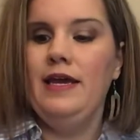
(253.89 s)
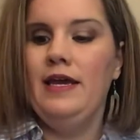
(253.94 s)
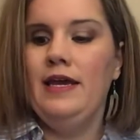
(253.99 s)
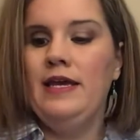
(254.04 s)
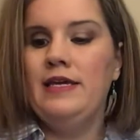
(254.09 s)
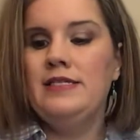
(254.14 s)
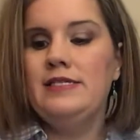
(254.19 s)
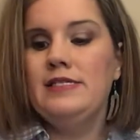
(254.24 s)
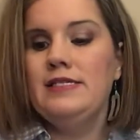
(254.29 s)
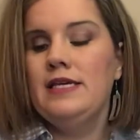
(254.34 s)

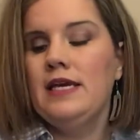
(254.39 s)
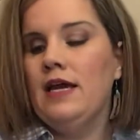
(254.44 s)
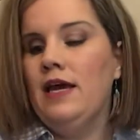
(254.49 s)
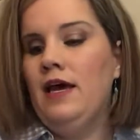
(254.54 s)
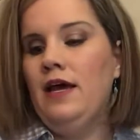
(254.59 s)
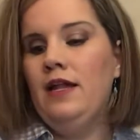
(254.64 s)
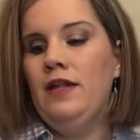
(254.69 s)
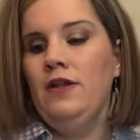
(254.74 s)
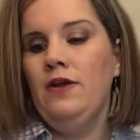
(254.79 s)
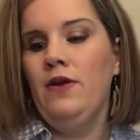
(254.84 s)
It's the
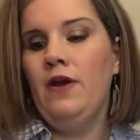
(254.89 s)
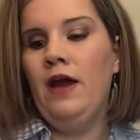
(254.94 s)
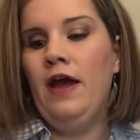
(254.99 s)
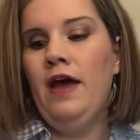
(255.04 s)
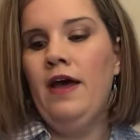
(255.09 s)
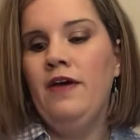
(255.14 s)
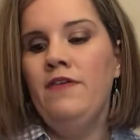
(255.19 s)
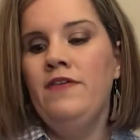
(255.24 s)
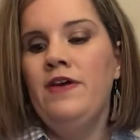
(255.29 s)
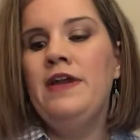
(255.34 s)
color
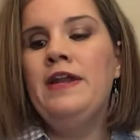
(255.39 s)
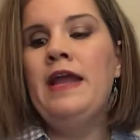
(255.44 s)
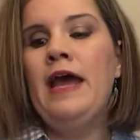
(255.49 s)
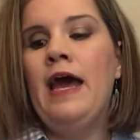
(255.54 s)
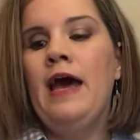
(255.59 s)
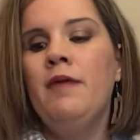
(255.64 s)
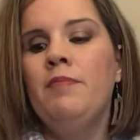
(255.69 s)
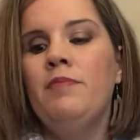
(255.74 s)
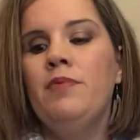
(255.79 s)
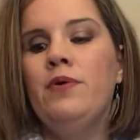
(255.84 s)
of an
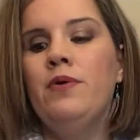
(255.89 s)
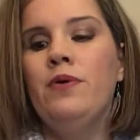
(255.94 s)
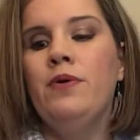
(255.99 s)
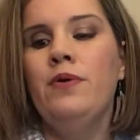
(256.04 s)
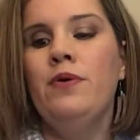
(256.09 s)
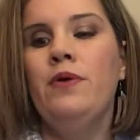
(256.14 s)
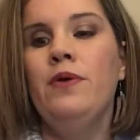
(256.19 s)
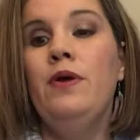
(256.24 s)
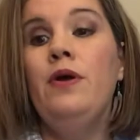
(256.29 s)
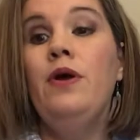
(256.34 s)

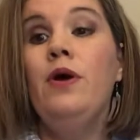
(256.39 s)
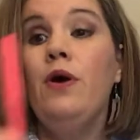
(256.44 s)
apple.